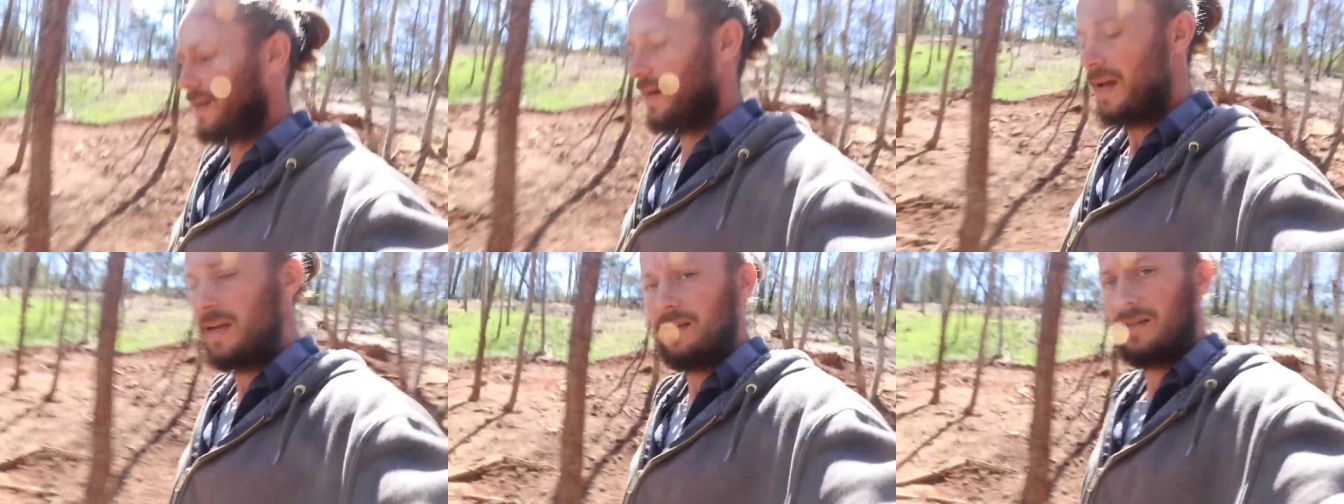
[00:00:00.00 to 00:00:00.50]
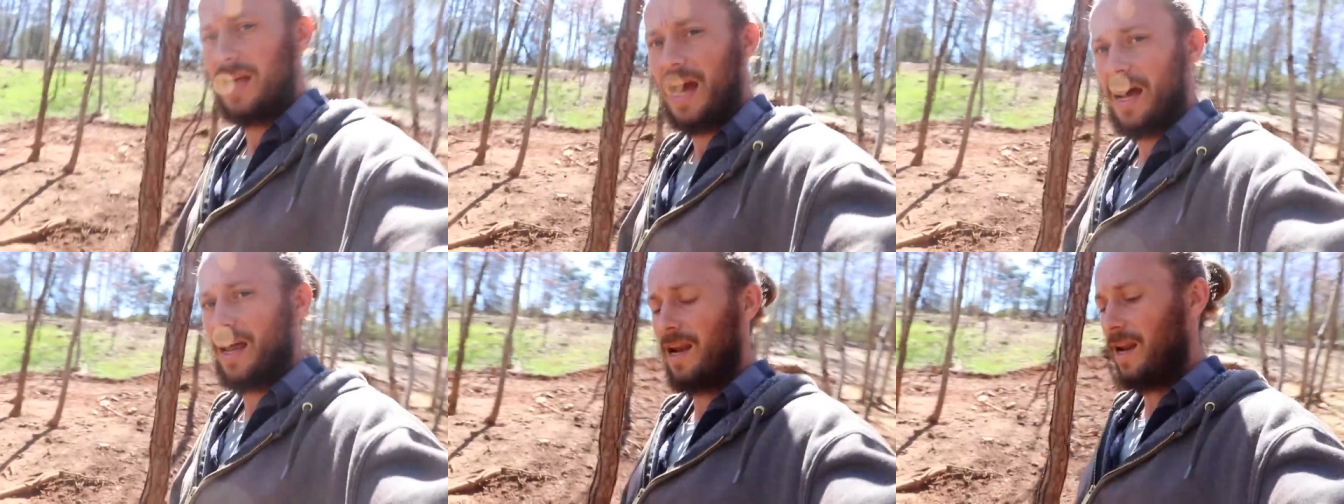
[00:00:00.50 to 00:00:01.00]
hey,
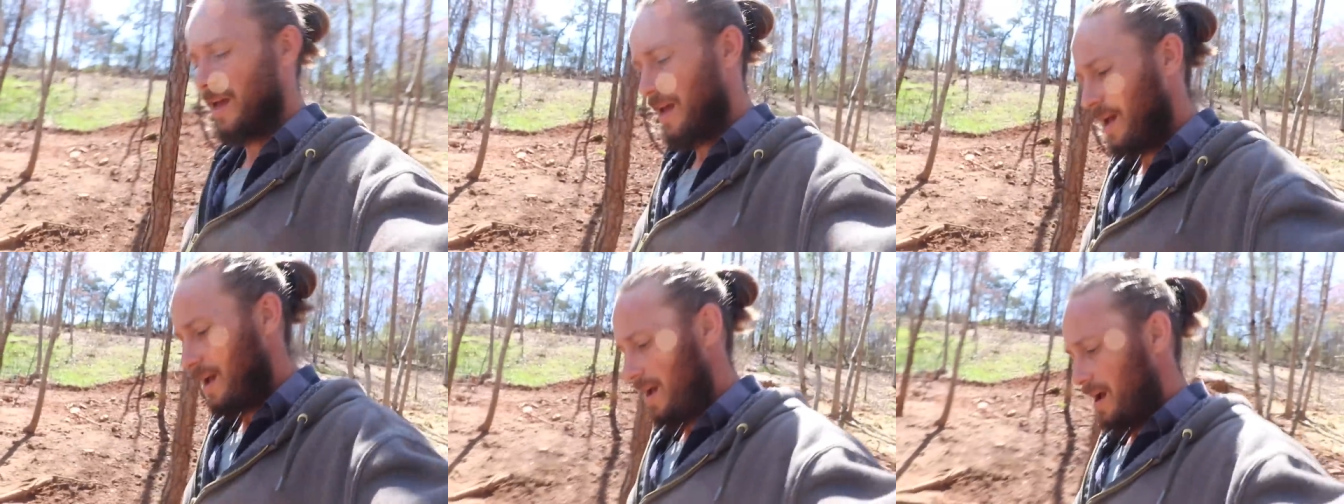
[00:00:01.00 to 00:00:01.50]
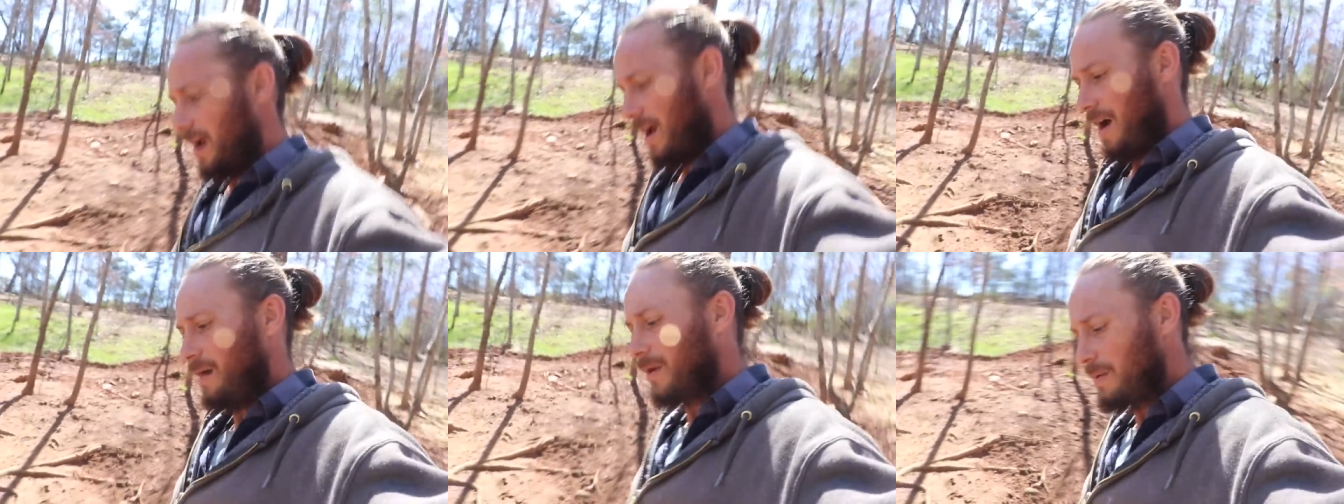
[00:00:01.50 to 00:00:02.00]
dad,
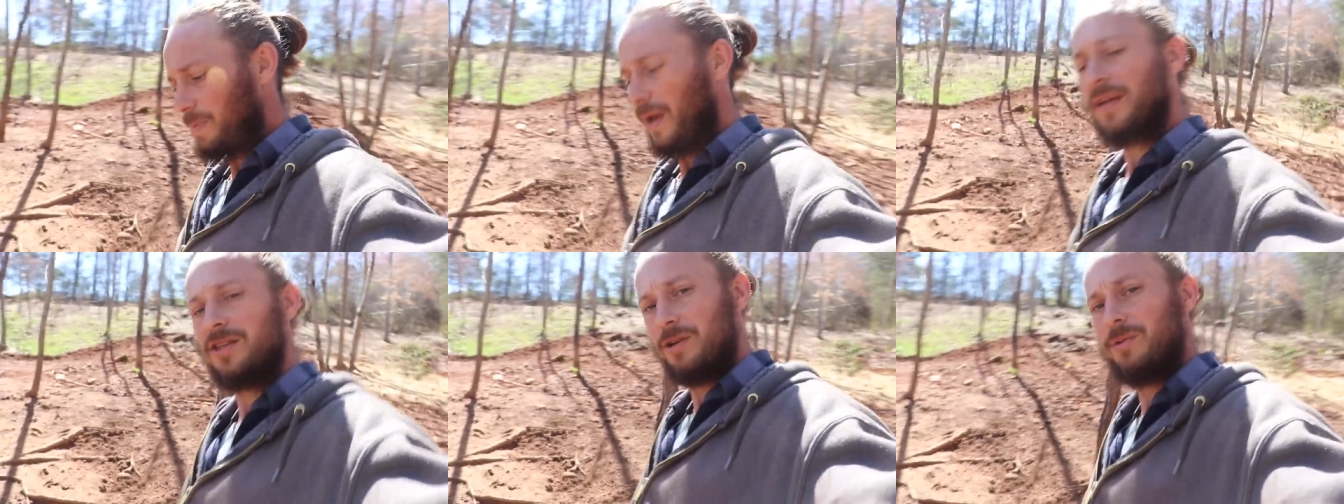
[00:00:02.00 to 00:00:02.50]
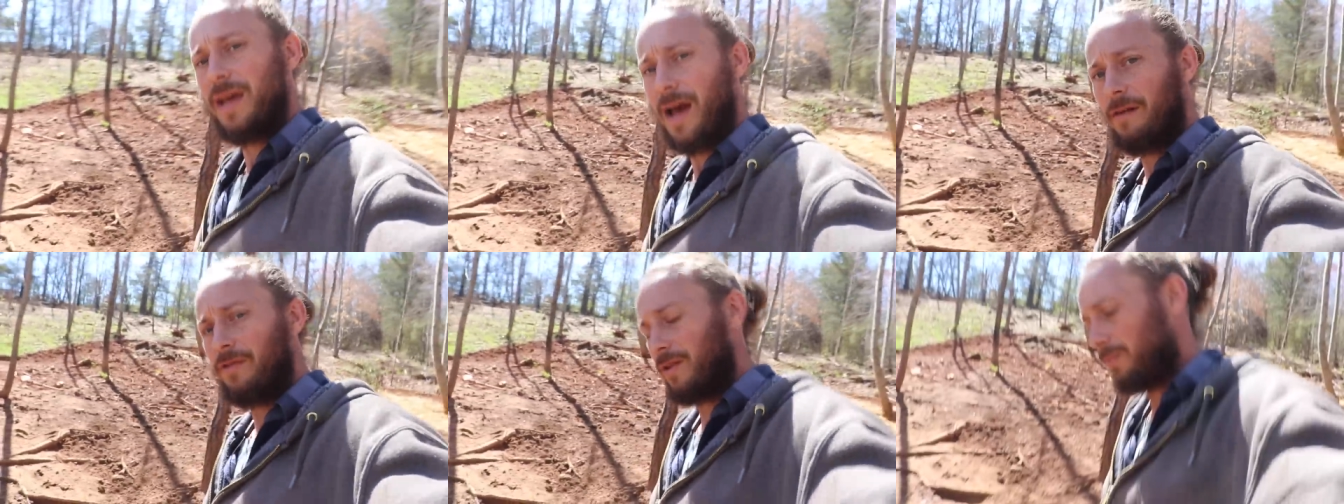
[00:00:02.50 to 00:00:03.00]
how many pigs do we
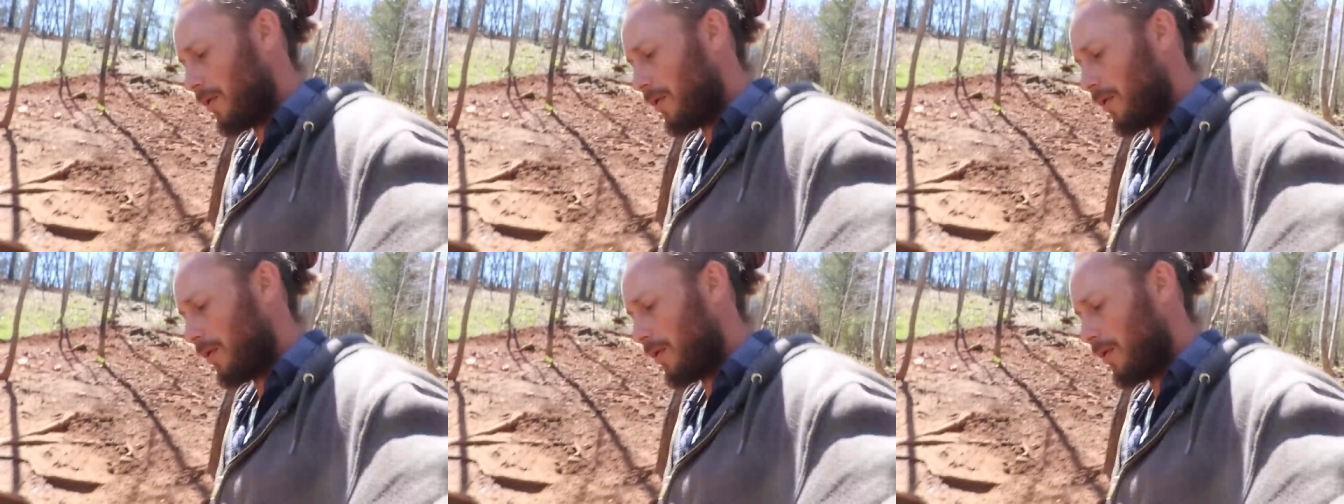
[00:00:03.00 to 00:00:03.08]
have on the